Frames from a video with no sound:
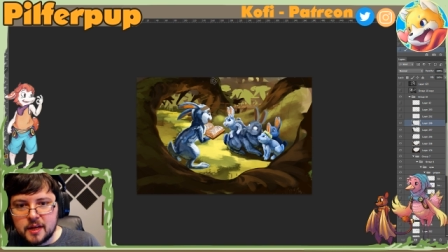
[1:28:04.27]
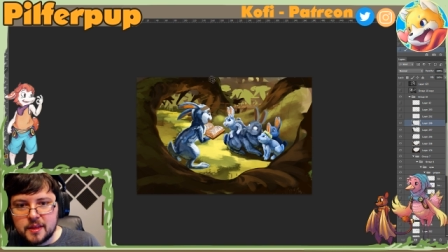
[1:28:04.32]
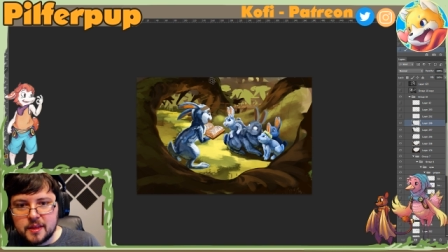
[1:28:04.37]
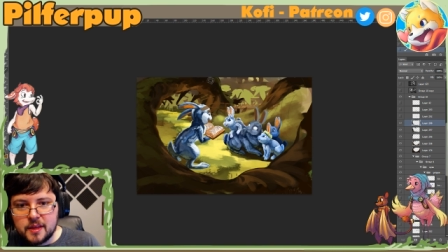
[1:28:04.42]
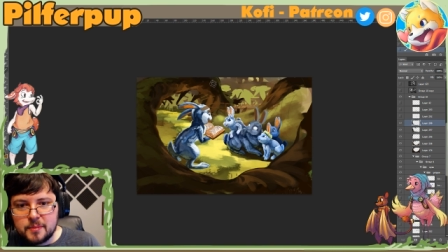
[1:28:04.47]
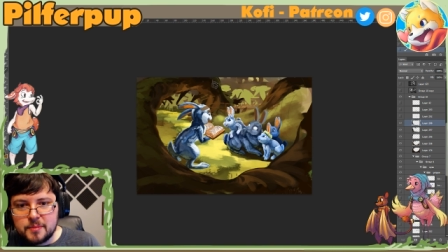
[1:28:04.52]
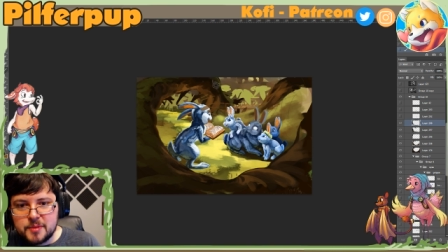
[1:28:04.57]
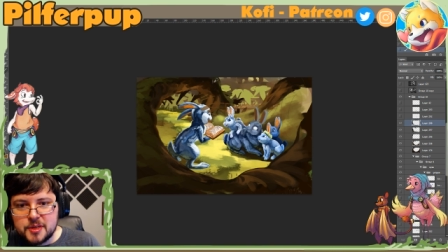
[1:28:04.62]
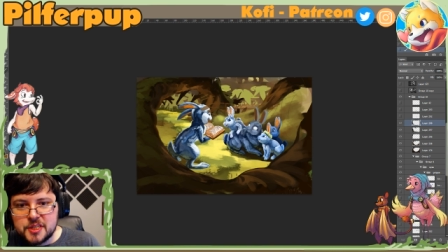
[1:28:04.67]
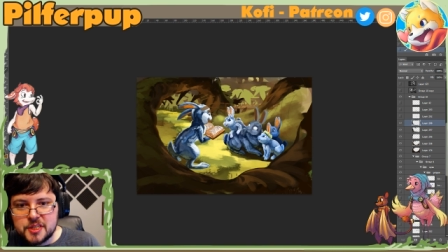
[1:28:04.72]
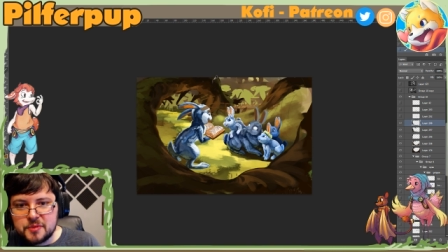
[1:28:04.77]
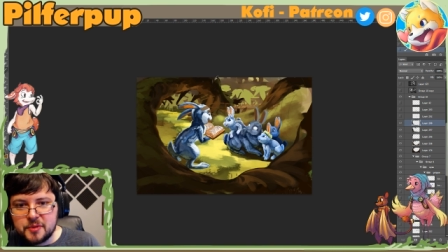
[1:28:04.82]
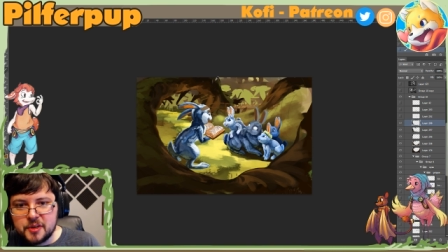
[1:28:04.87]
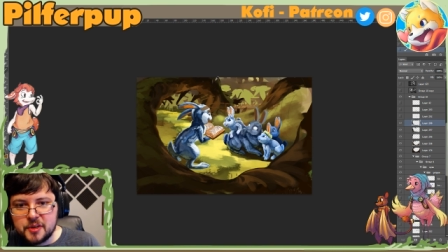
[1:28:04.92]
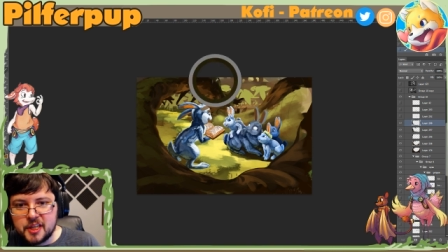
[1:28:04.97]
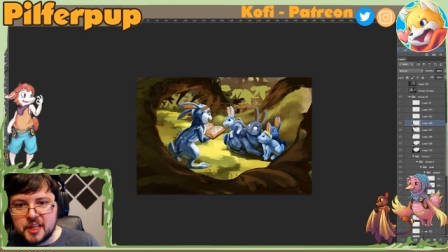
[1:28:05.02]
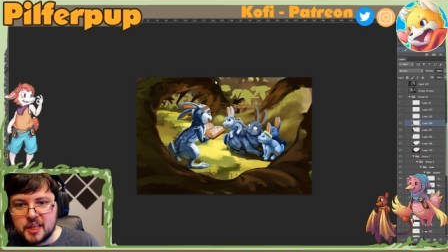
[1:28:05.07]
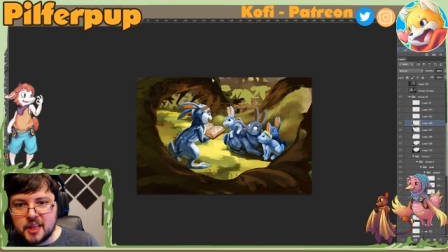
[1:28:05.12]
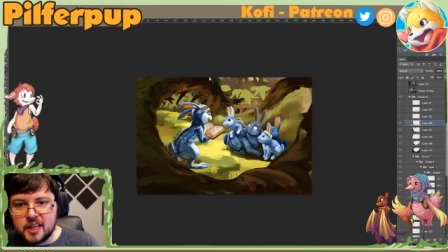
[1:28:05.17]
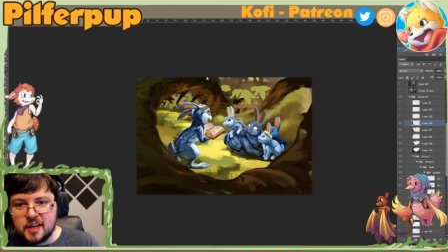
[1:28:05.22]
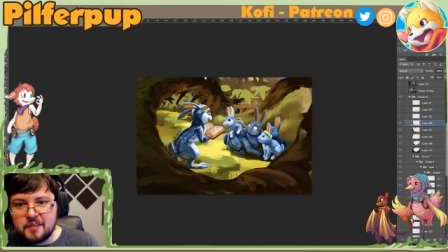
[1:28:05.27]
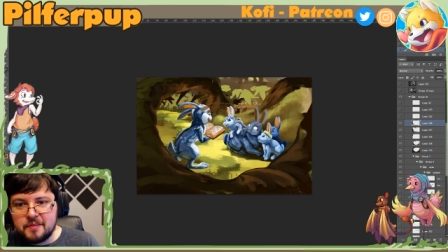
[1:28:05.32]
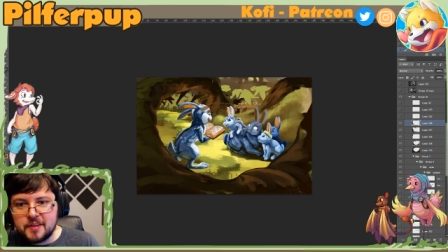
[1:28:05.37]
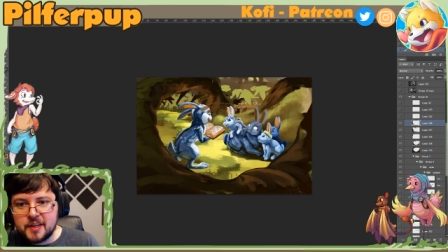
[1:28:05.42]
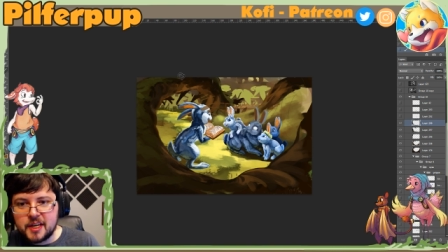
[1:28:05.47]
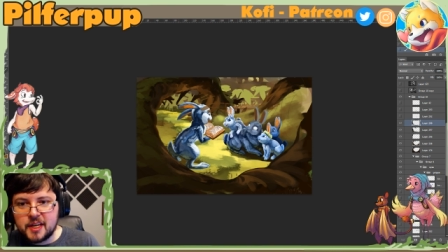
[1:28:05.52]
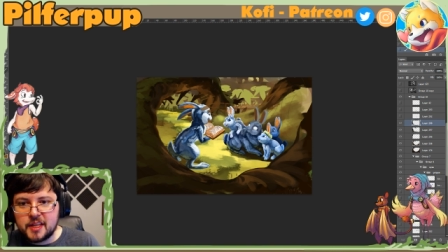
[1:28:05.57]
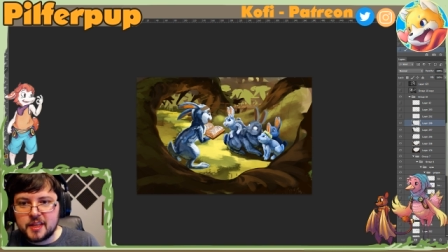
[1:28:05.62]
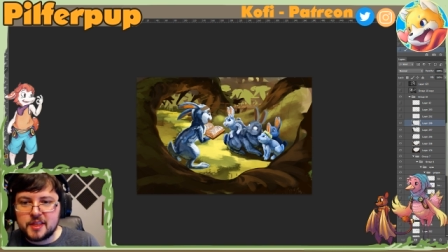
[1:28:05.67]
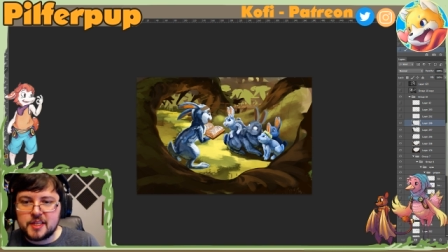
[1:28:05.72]
I'm just really
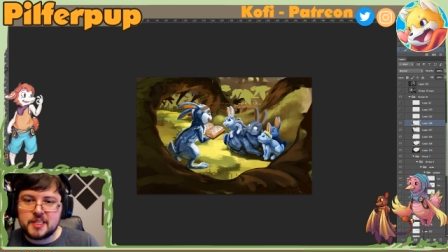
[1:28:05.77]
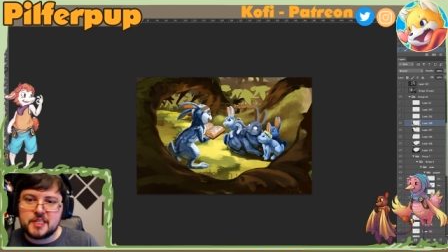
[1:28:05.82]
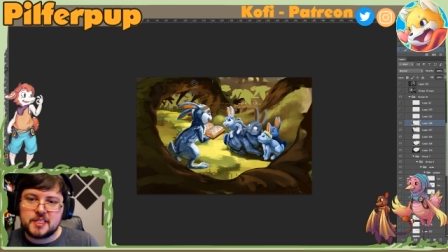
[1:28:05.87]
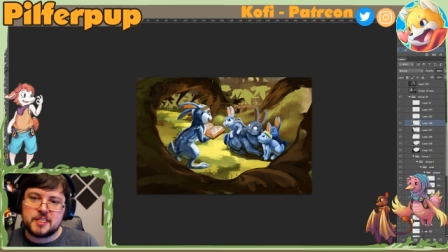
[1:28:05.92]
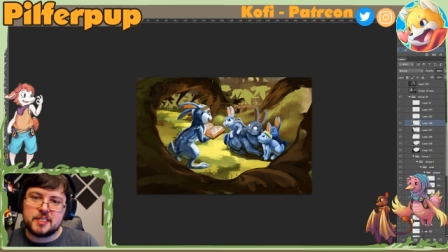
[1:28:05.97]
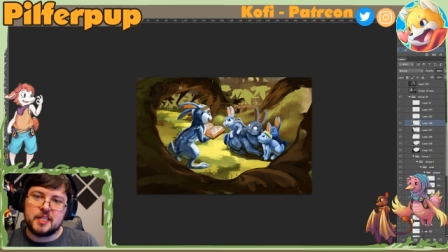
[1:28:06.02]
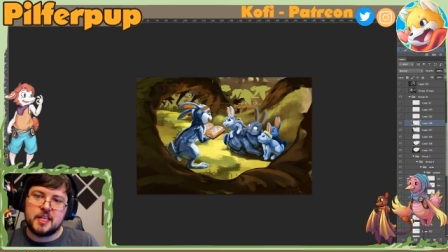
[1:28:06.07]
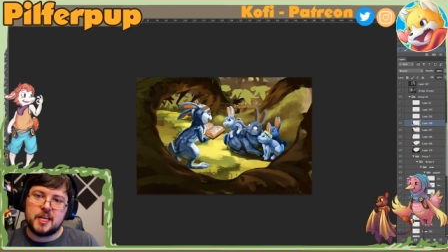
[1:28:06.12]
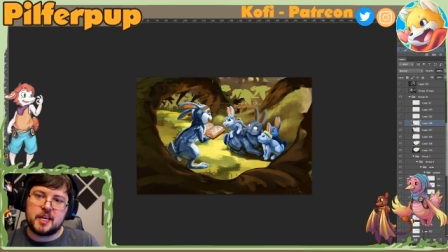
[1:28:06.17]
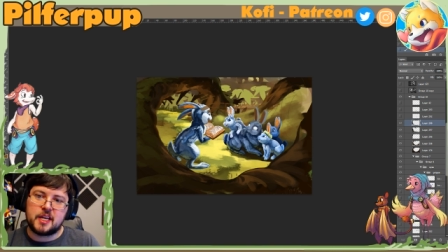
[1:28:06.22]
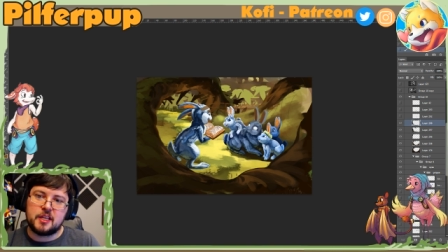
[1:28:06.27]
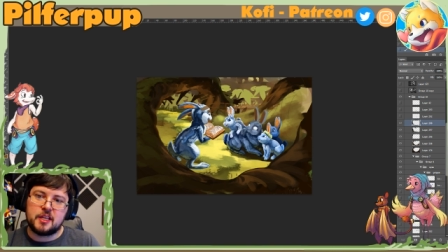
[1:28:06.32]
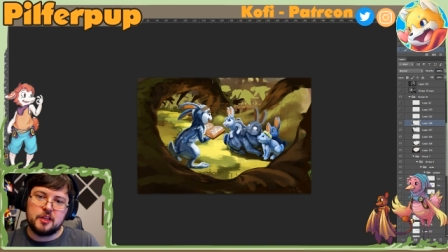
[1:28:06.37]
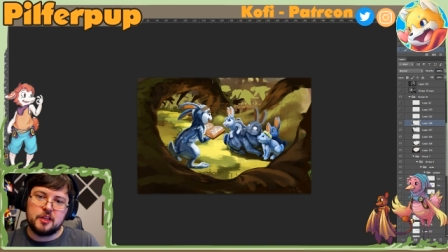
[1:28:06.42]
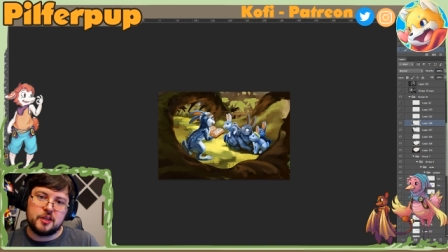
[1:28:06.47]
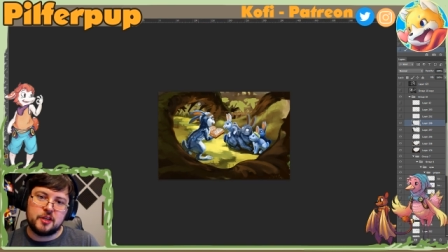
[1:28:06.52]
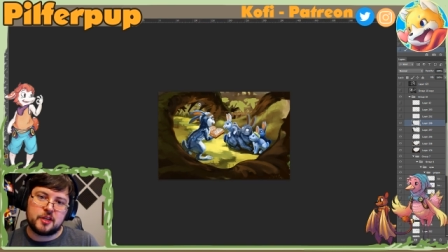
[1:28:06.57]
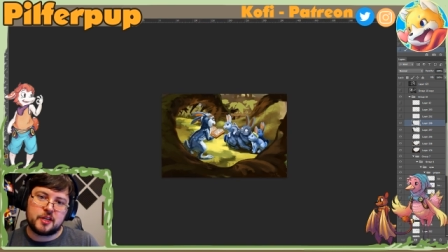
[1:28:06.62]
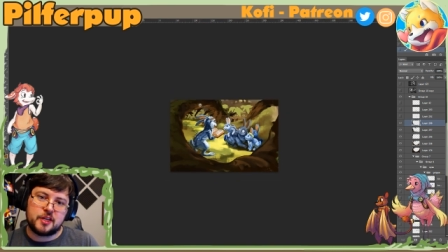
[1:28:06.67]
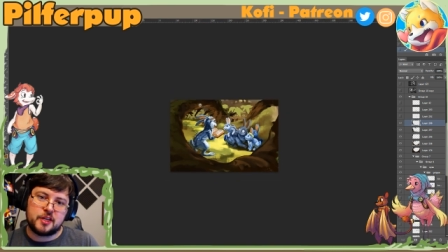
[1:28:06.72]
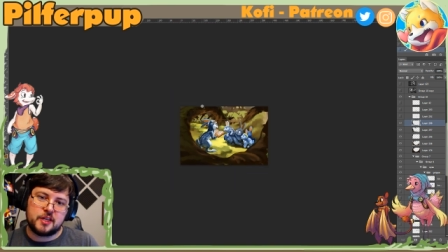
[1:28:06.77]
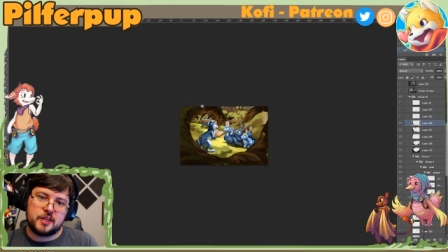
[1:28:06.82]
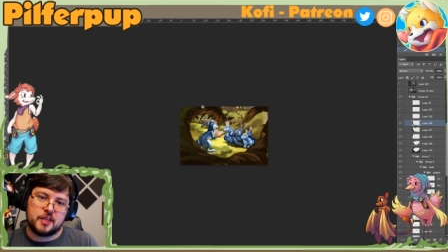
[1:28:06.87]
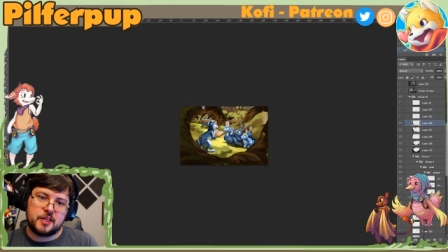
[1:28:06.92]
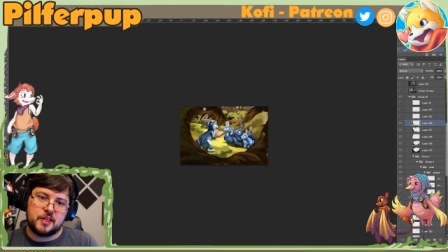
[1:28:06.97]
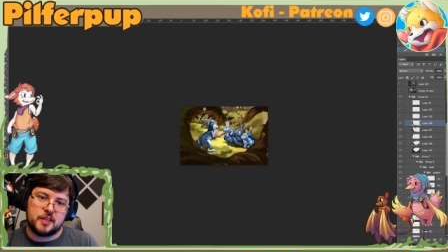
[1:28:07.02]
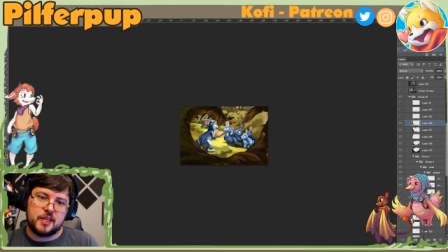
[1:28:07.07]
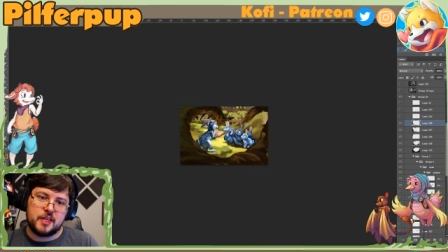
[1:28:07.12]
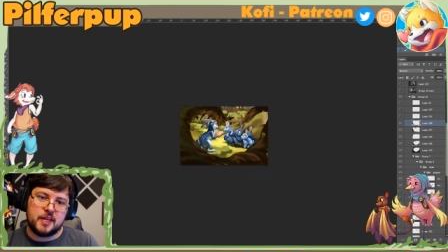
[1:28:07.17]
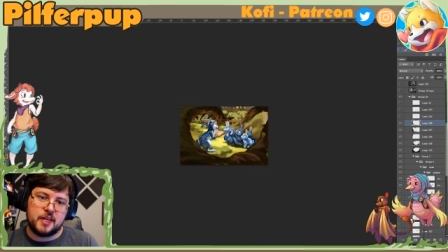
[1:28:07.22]
loving this like look
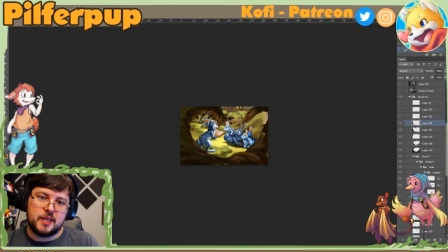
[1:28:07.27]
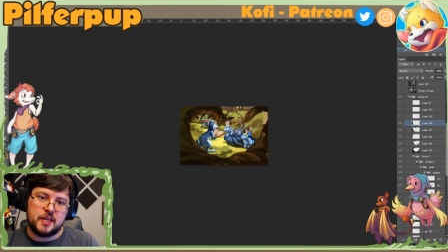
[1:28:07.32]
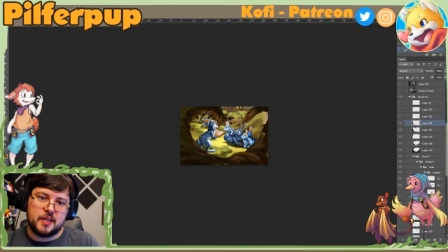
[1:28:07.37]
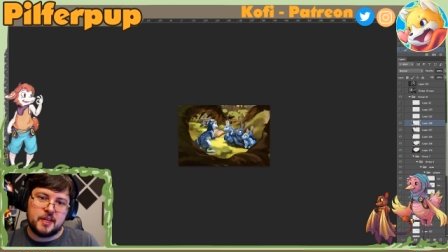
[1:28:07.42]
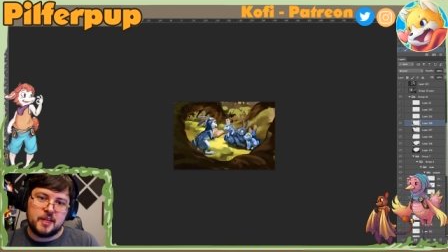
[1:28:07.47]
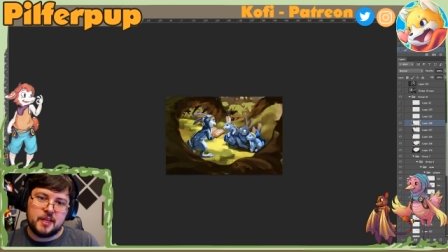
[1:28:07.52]
that